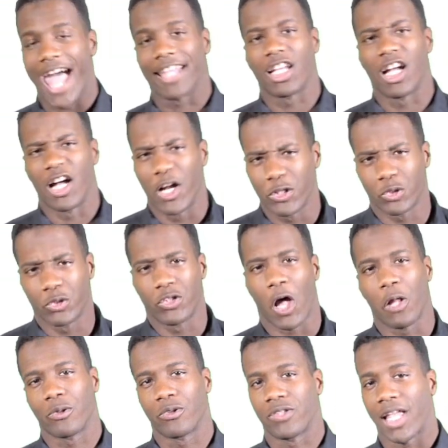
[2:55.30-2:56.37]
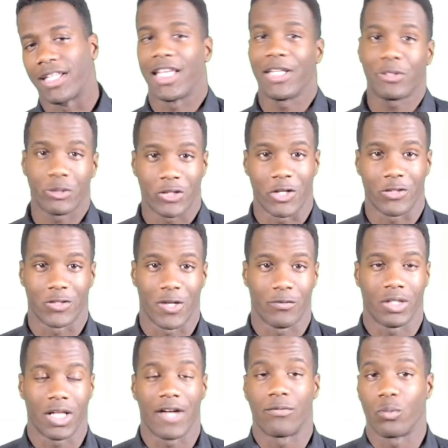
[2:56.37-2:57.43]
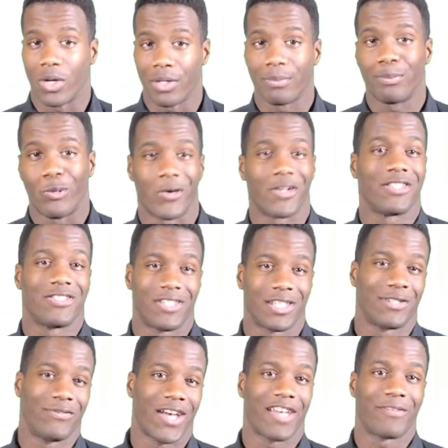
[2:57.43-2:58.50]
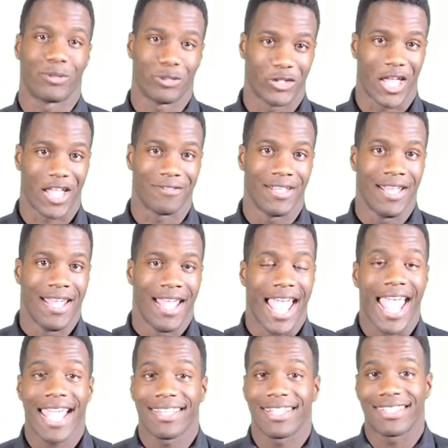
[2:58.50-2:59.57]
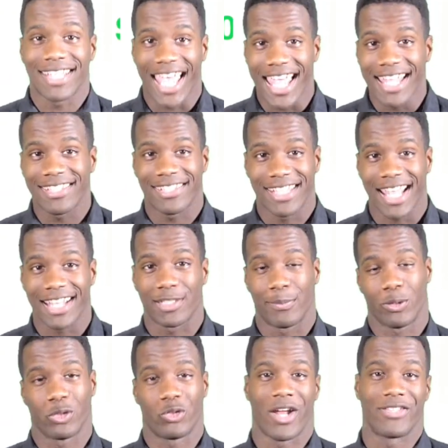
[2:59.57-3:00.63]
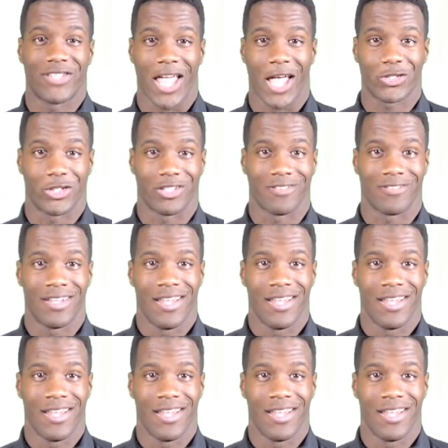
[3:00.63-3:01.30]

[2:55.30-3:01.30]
at $100 and interchange level of 1.65% and 10 cents per transaction.